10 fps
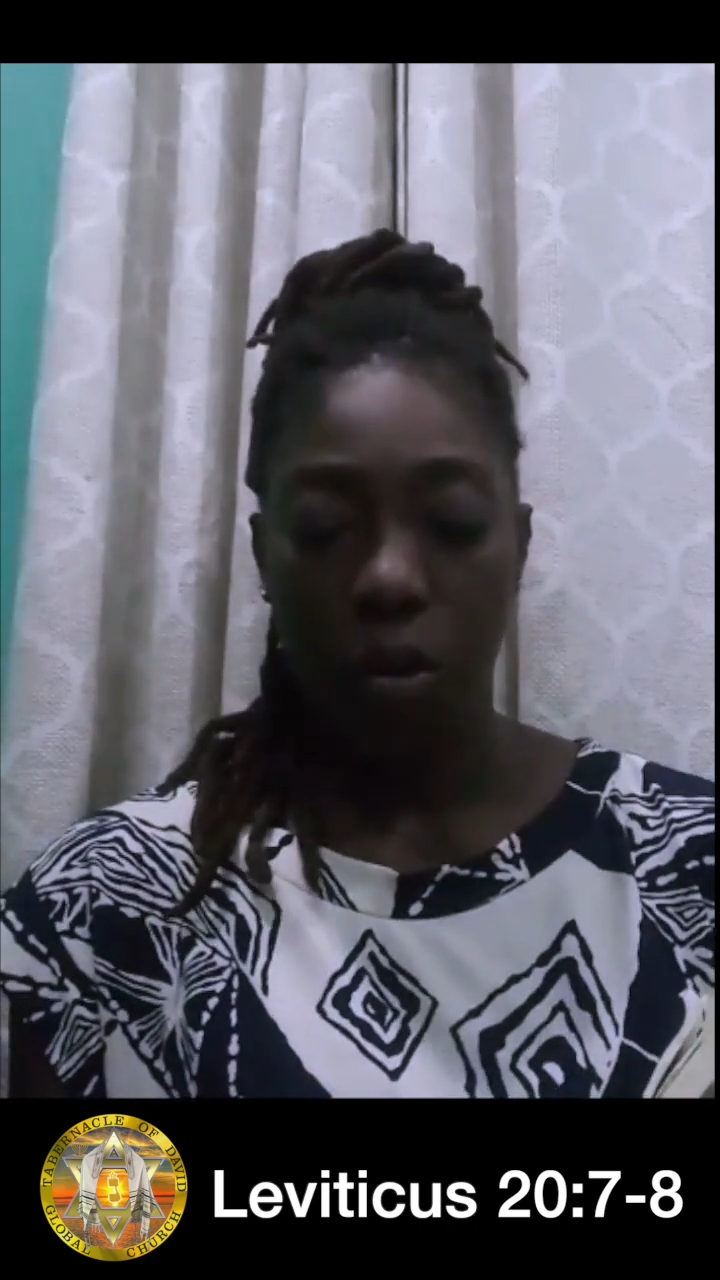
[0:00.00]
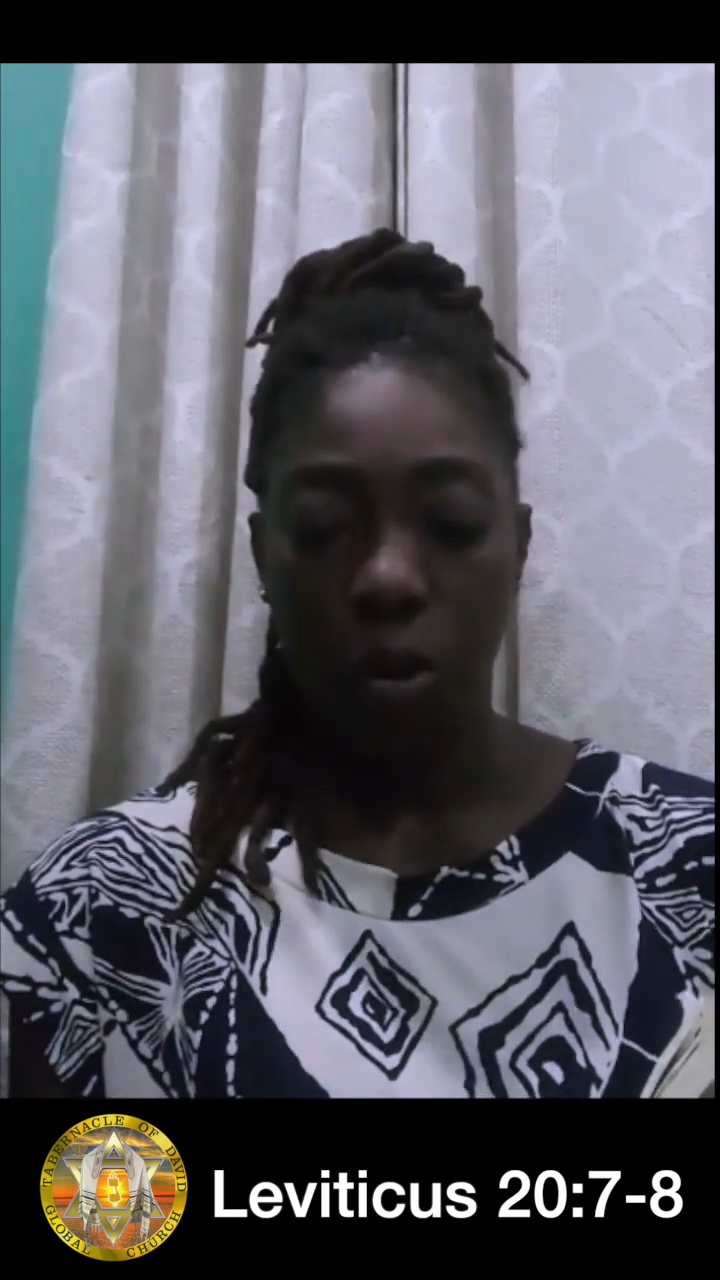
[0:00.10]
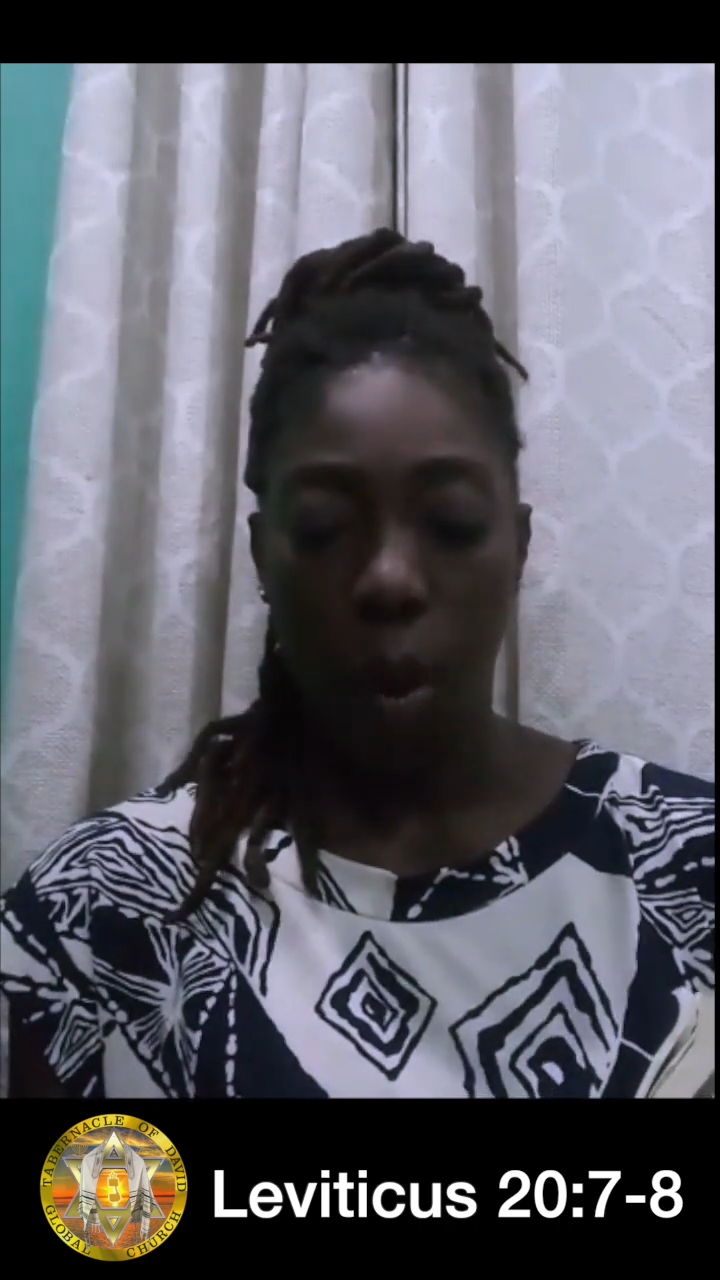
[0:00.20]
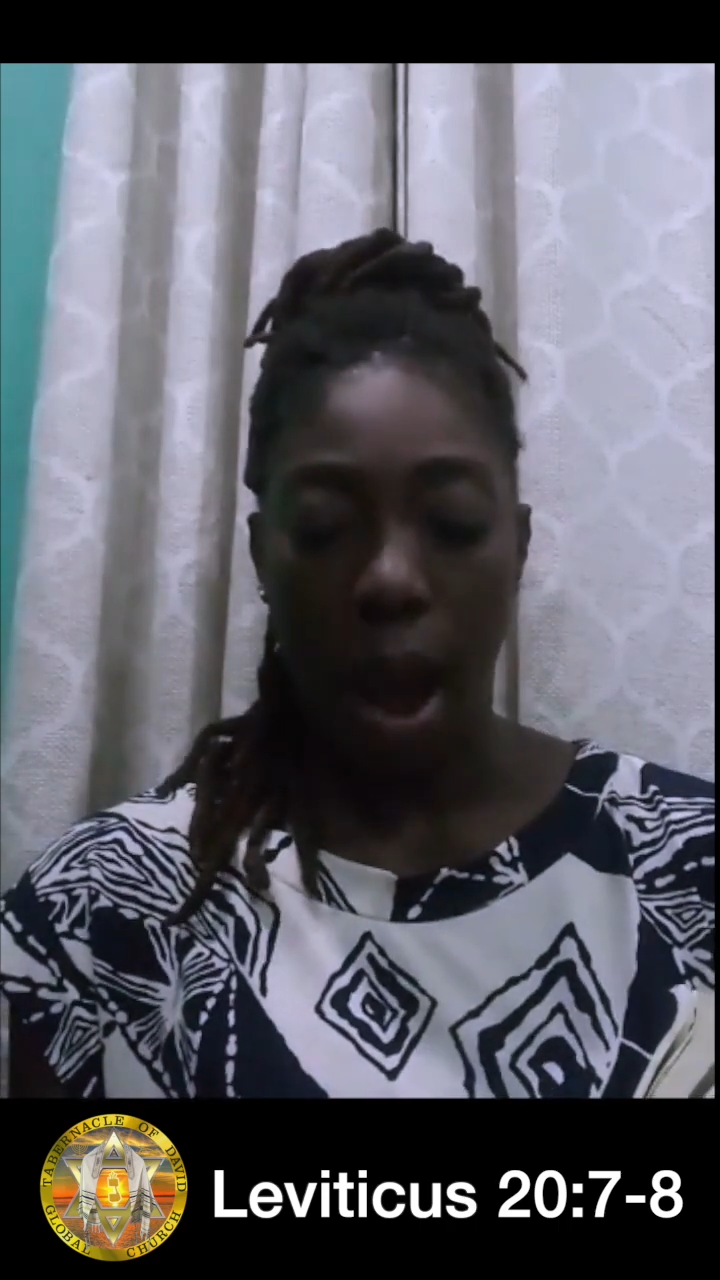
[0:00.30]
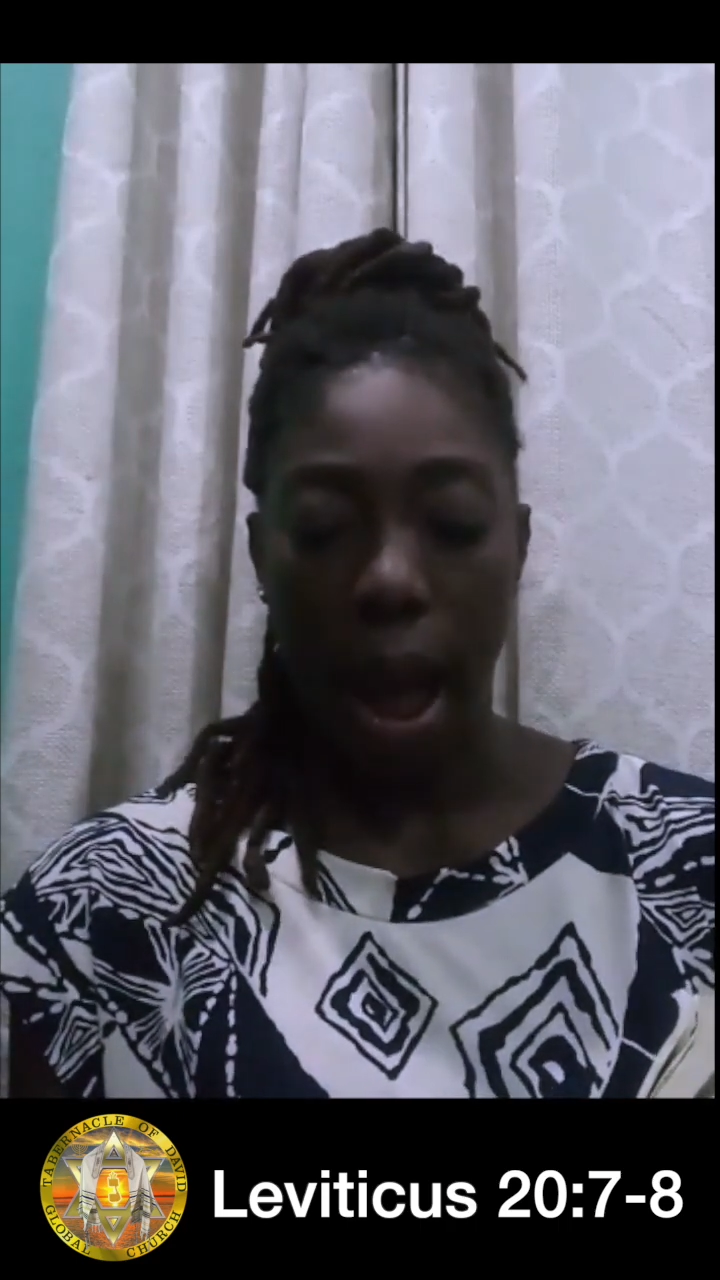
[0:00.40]

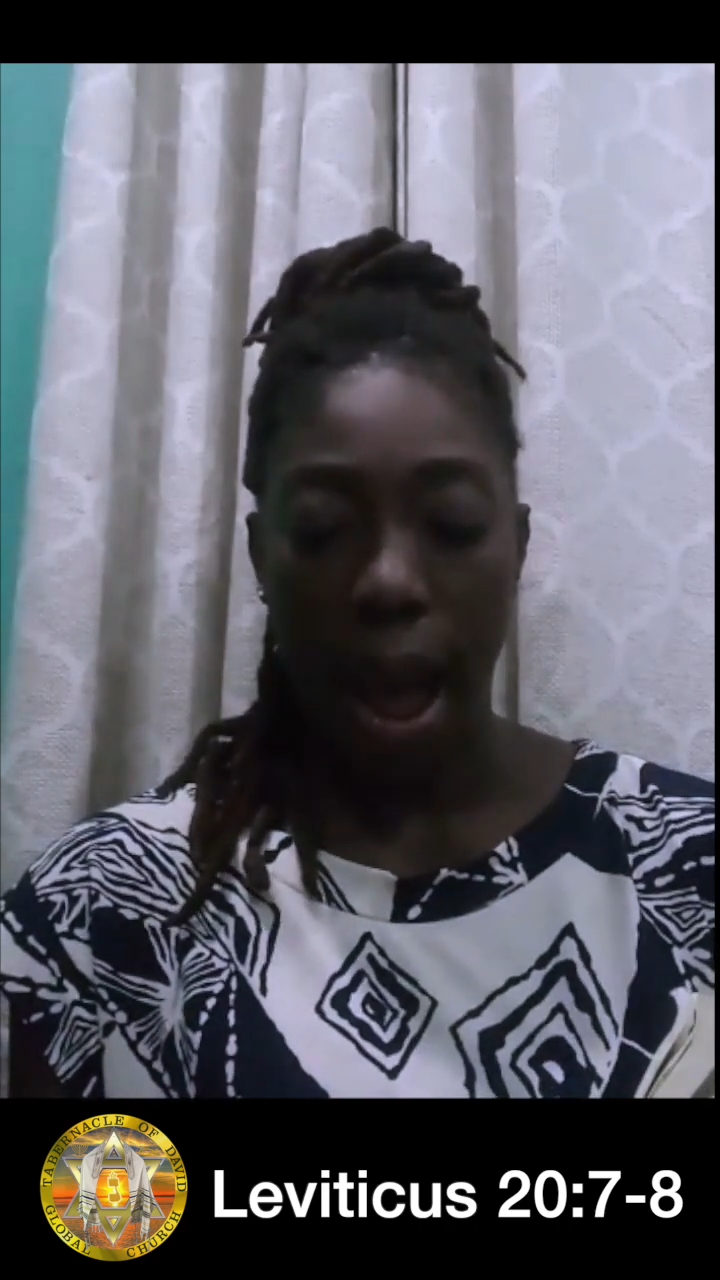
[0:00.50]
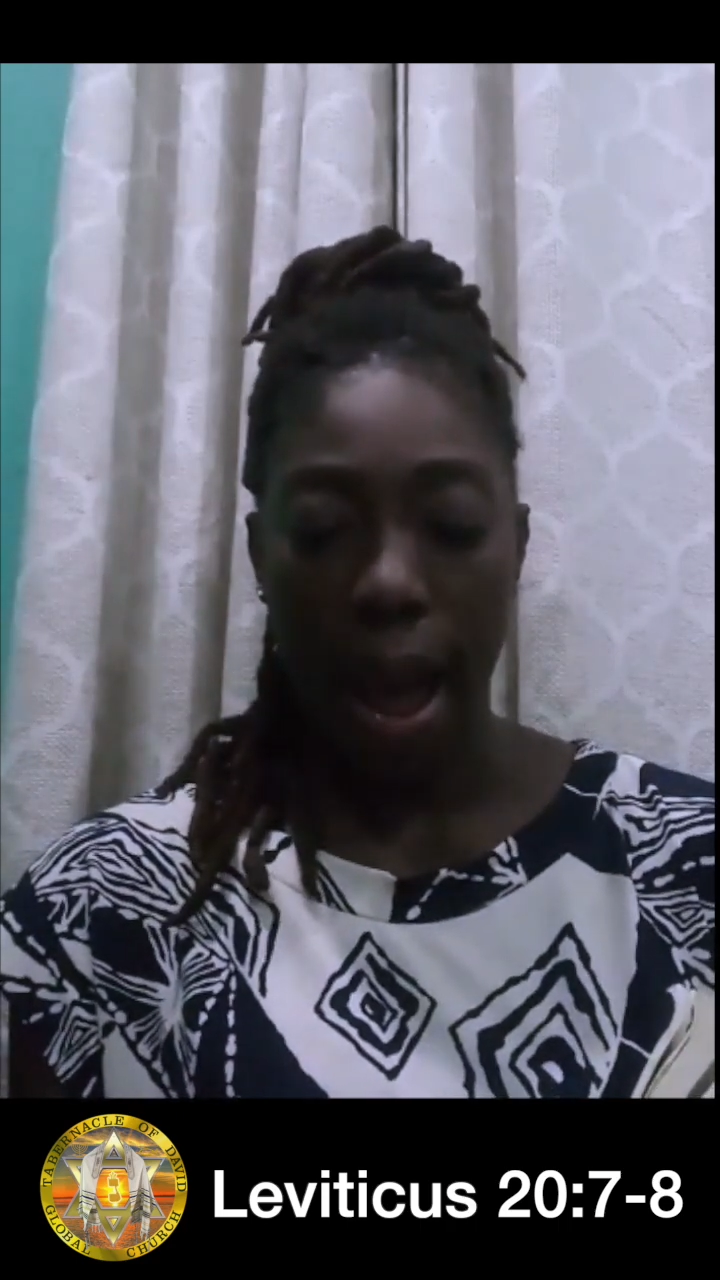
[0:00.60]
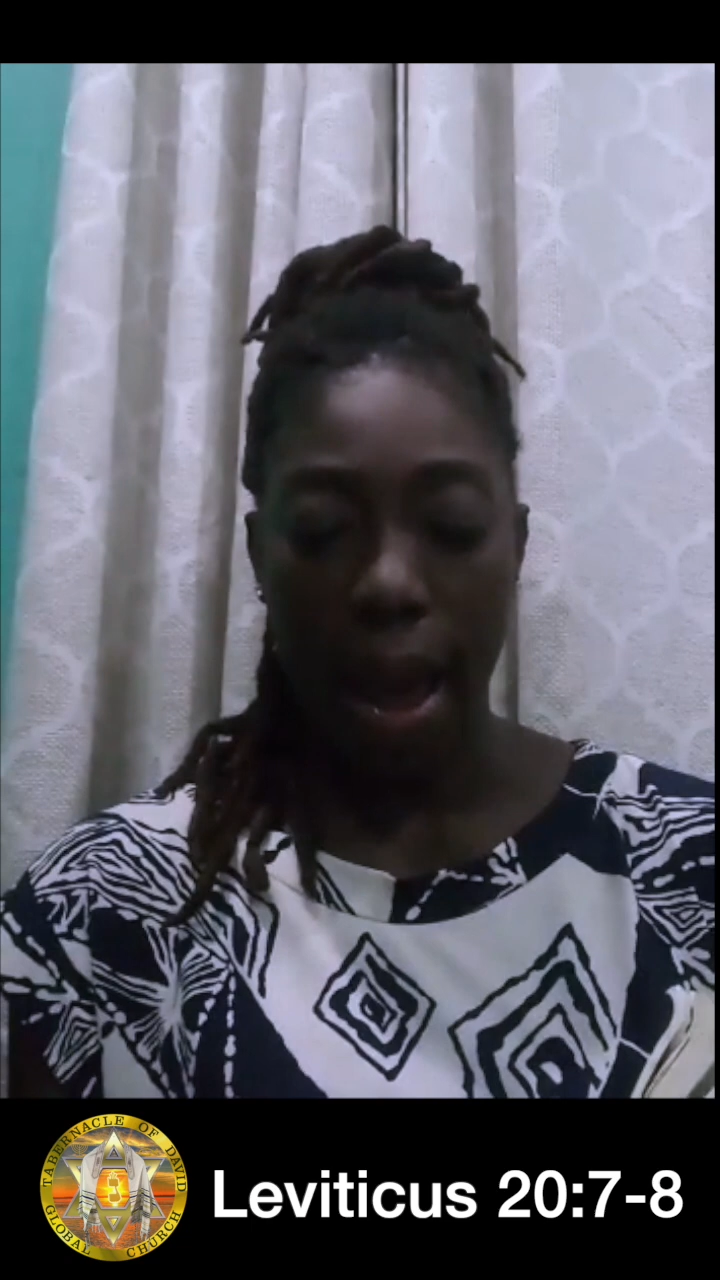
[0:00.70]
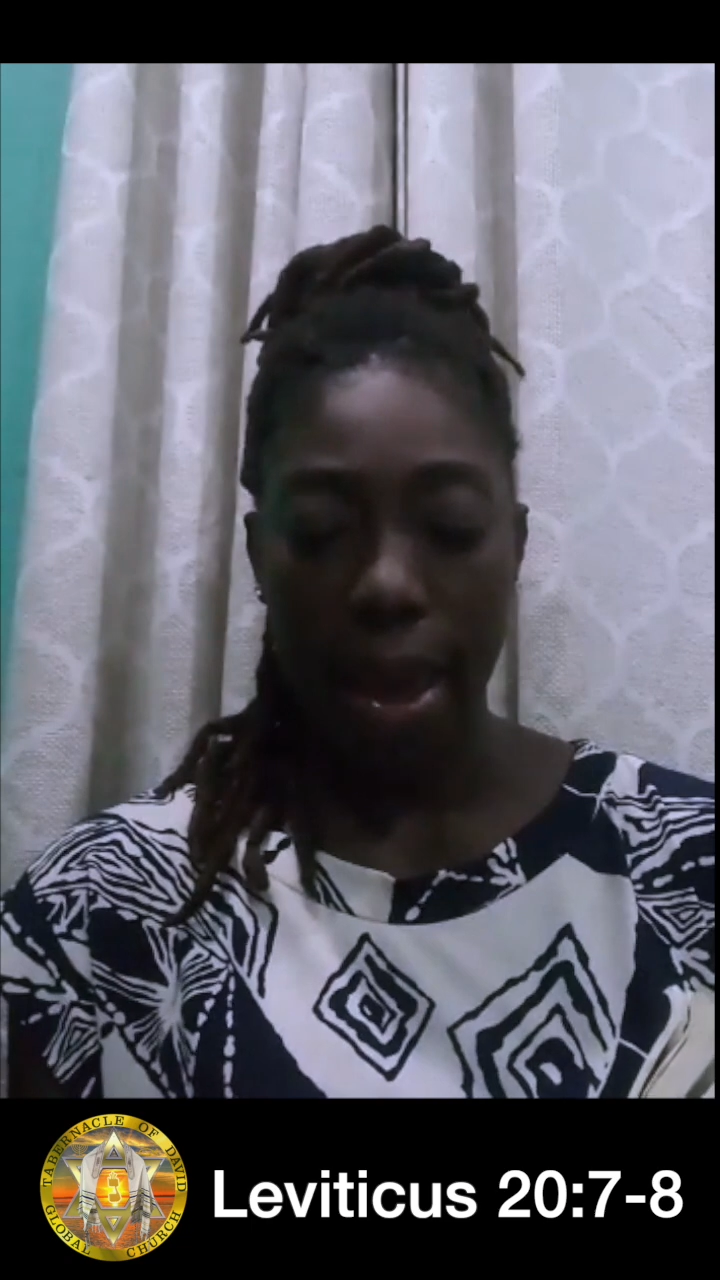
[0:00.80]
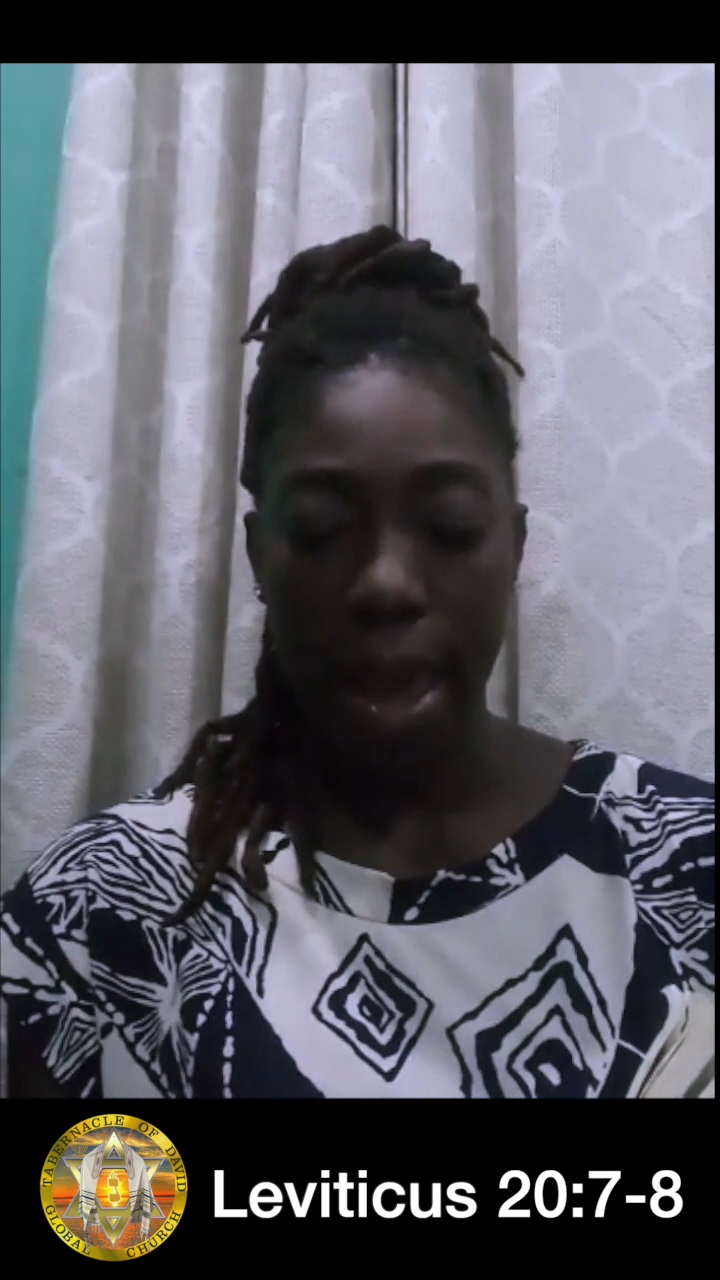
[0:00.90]
for
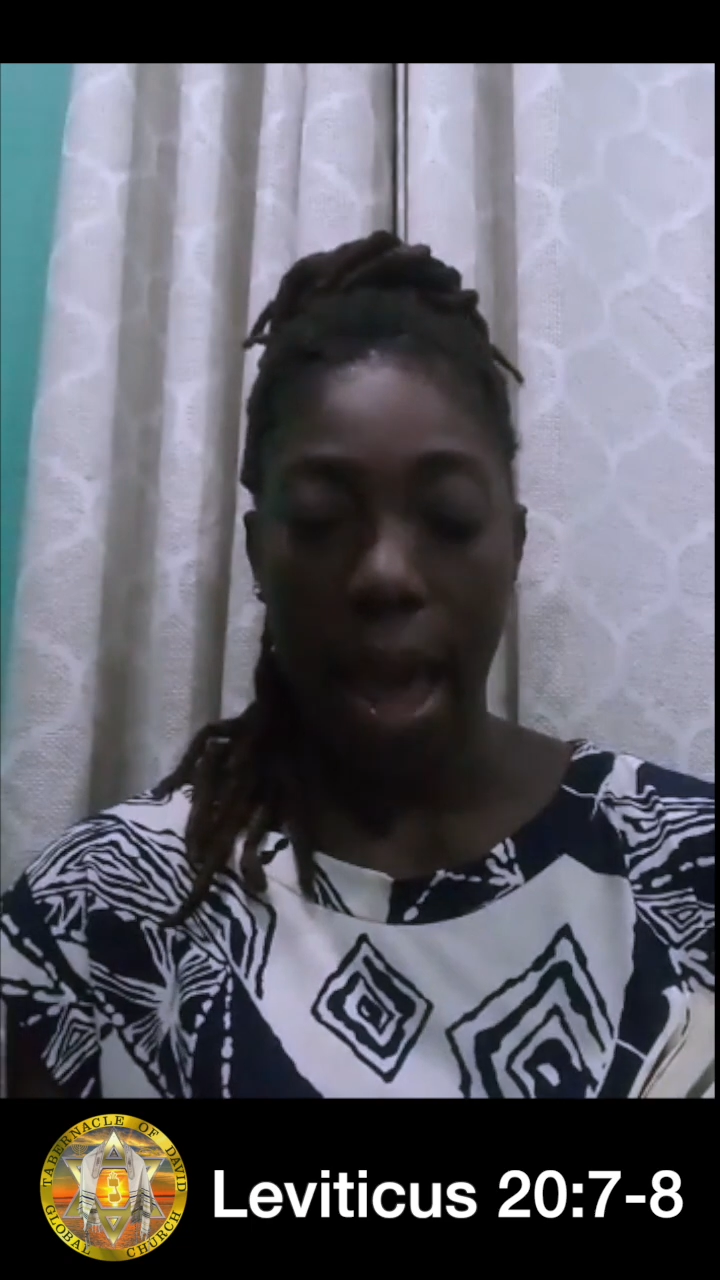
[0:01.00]
I